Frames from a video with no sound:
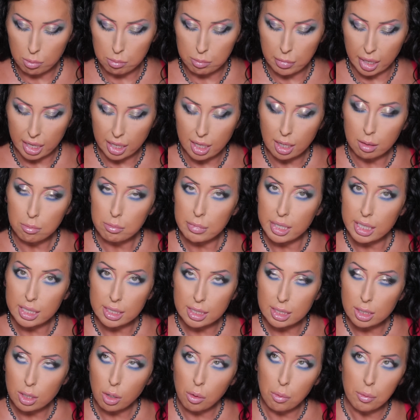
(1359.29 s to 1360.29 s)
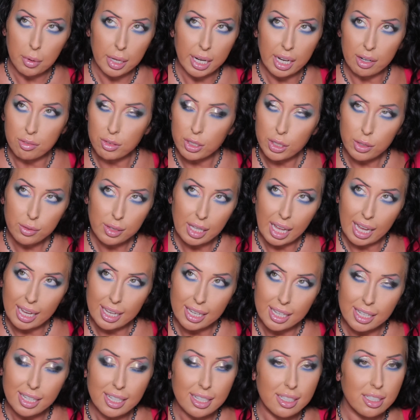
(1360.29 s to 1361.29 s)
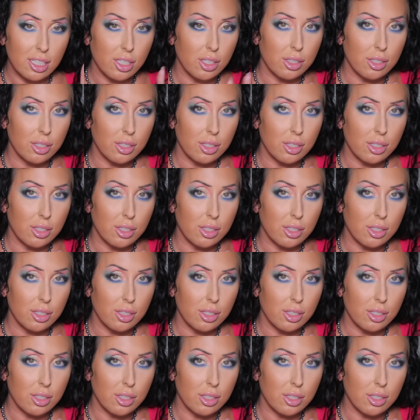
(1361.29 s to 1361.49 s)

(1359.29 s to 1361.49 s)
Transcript: makeup mist, whatever you like,